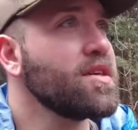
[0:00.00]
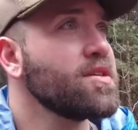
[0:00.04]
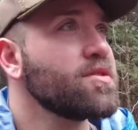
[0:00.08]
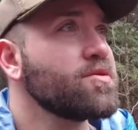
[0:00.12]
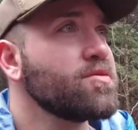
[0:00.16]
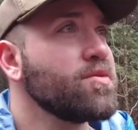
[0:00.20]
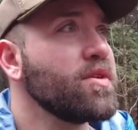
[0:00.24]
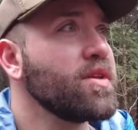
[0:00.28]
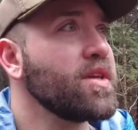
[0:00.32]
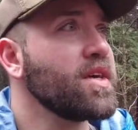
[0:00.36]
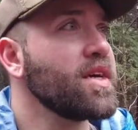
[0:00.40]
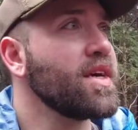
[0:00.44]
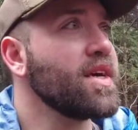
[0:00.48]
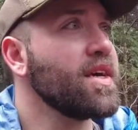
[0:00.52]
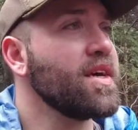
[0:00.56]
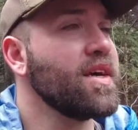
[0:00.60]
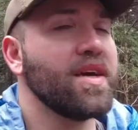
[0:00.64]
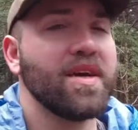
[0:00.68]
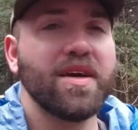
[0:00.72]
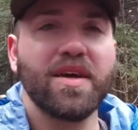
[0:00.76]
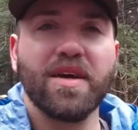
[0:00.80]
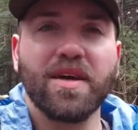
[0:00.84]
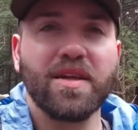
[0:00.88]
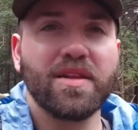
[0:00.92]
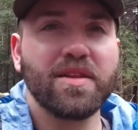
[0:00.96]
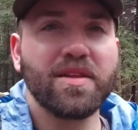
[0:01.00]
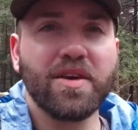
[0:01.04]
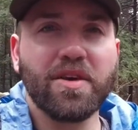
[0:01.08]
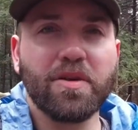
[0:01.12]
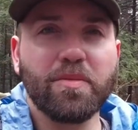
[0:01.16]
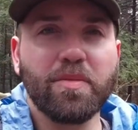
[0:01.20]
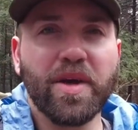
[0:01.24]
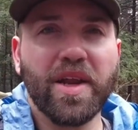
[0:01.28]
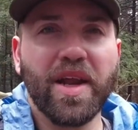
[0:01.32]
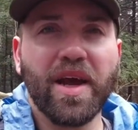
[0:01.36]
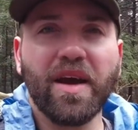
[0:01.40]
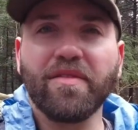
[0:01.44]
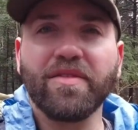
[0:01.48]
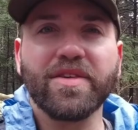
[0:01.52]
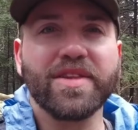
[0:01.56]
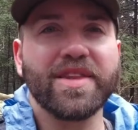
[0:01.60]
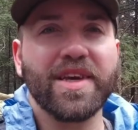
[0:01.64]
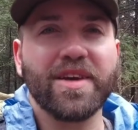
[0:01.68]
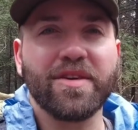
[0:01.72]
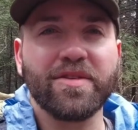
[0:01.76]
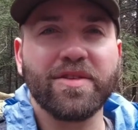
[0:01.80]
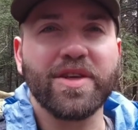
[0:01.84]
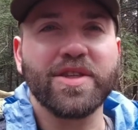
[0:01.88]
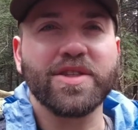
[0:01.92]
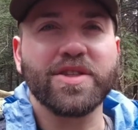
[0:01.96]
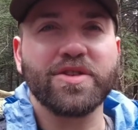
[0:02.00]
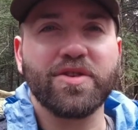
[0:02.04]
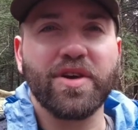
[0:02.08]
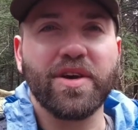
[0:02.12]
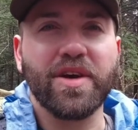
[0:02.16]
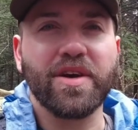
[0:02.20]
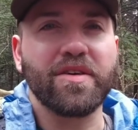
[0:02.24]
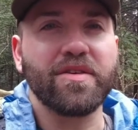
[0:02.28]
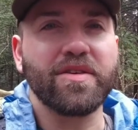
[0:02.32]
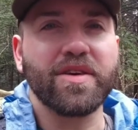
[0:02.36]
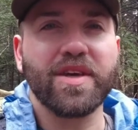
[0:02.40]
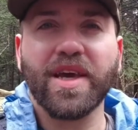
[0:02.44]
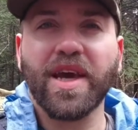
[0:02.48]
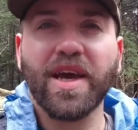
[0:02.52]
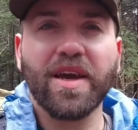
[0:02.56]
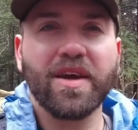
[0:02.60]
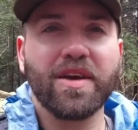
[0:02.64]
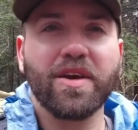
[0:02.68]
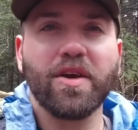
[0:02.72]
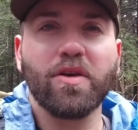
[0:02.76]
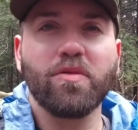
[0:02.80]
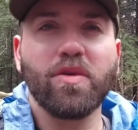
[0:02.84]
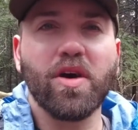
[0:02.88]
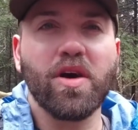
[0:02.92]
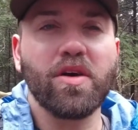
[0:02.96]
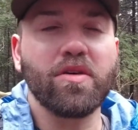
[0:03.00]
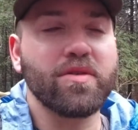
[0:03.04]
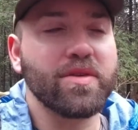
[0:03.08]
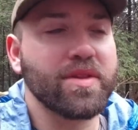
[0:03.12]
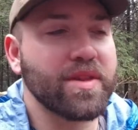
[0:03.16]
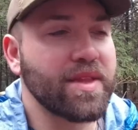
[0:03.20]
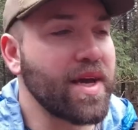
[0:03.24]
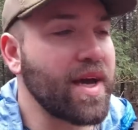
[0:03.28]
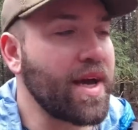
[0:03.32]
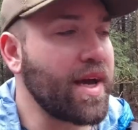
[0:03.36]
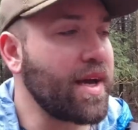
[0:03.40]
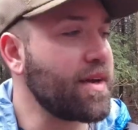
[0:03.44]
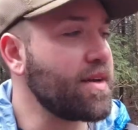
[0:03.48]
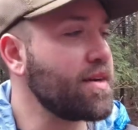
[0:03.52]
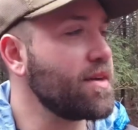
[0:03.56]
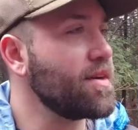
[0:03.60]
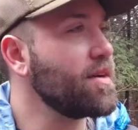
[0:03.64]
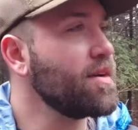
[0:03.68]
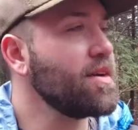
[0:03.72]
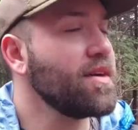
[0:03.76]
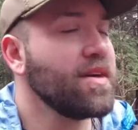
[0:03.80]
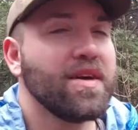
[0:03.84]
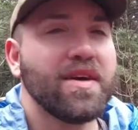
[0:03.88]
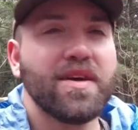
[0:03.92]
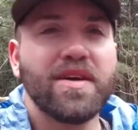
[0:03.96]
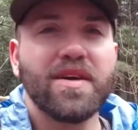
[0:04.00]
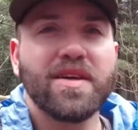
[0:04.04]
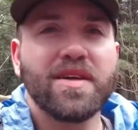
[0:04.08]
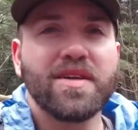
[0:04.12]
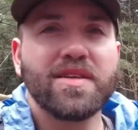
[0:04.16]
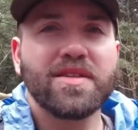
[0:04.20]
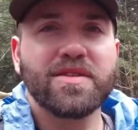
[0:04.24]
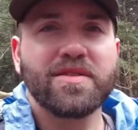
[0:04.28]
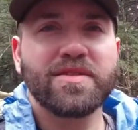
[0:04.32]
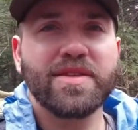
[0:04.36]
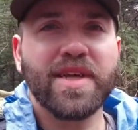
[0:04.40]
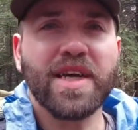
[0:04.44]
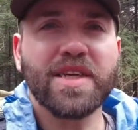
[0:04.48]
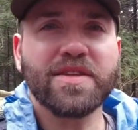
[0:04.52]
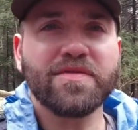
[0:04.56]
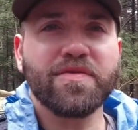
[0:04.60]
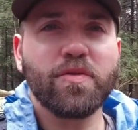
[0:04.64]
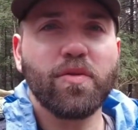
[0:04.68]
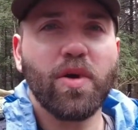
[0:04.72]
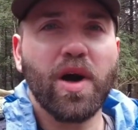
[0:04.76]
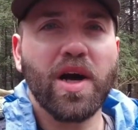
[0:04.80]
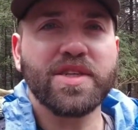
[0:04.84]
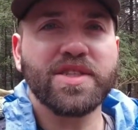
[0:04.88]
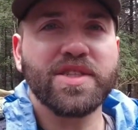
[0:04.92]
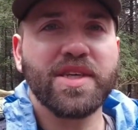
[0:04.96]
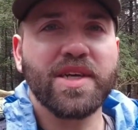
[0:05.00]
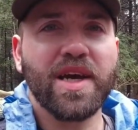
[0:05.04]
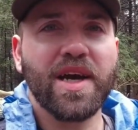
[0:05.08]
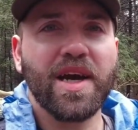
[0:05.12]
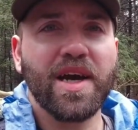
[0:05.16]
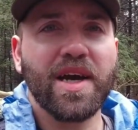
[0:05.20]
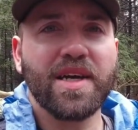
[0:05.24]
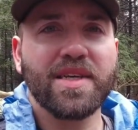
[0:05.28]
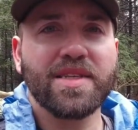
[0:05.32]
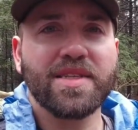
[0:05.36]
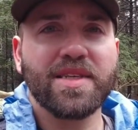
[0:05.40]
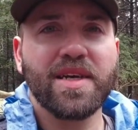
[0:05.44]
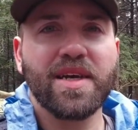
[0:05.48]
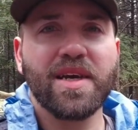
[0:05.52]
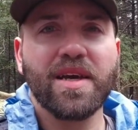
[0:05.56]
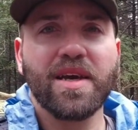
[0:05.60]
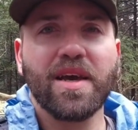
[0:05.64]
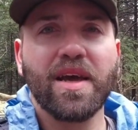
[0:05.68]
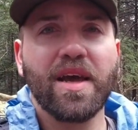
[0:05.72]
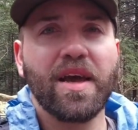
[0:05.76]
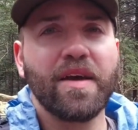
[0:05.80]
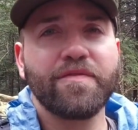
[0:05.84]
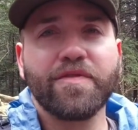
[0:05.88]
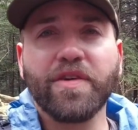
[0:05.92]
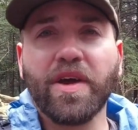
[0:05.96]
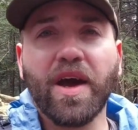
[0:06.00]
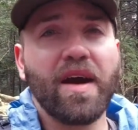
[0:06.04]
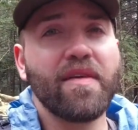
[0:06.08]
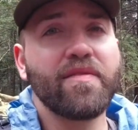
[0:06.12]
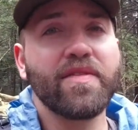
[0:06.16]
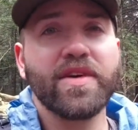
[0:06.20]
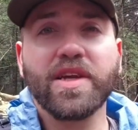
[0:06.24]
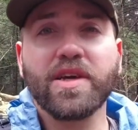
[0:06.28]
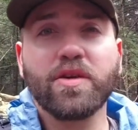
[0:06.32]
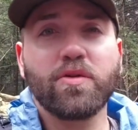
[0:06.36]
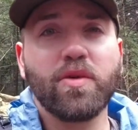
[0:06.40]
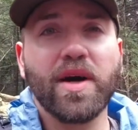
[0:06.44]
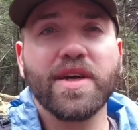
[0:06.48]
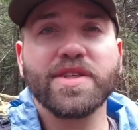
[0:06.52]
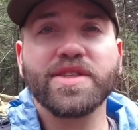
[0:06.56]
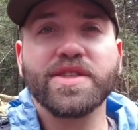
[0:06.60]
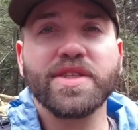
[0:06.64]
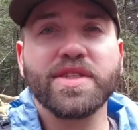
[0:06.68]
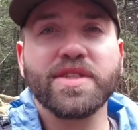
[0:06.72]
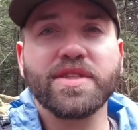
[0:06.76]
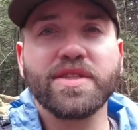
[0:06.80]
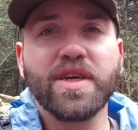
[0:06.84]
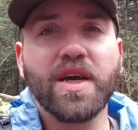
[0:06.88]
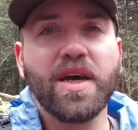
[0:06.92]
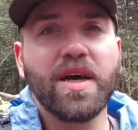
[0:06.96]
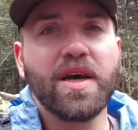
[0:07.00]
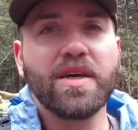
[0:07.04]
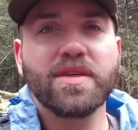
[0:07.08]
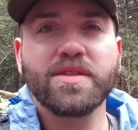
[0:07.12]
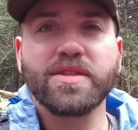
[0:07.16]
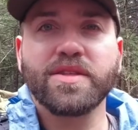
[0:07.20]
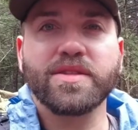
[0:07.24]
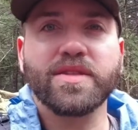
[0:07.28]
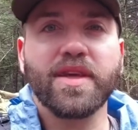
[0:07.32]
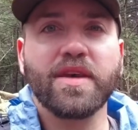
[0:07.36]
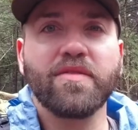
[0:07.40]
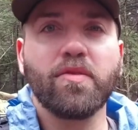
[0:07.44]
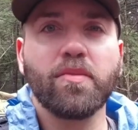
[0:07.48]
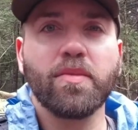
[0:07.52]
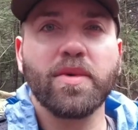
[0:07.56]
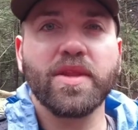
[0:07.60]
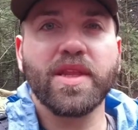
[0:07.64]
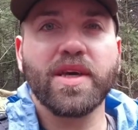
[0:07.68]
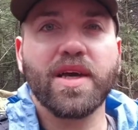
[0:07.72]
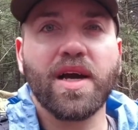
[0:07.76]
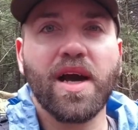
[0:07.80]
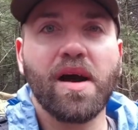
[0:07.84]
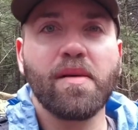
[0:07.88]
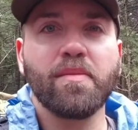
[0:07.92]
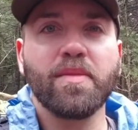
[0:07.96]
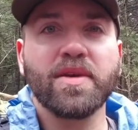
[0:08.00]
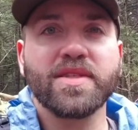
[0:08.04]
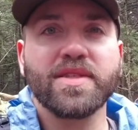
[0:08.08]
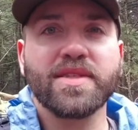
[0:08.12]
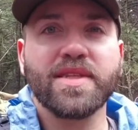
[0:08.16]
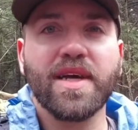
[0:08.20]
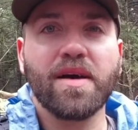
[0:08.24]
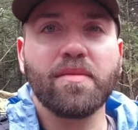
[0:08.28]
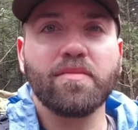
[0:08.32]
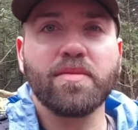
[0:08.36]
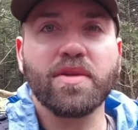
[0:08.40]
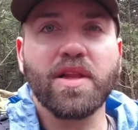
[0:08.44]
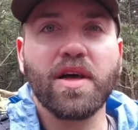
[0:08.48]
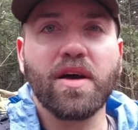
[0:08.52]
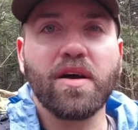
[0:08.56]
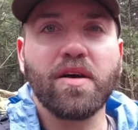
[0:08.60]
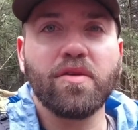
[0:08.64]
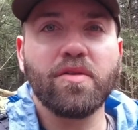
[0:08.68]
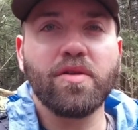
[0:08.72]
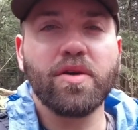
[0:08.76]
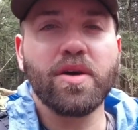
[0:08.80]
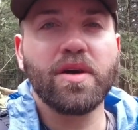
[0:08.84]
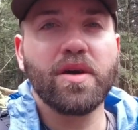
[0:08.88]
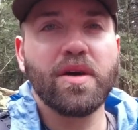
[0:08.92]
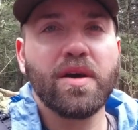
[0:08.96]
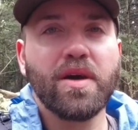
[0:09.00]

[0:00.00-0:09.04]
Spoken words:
It's really a little bit of everything on this trail. Can't go wrong with that. So thanks for watching, guys. If you have any questions, just leave them in the comments down below.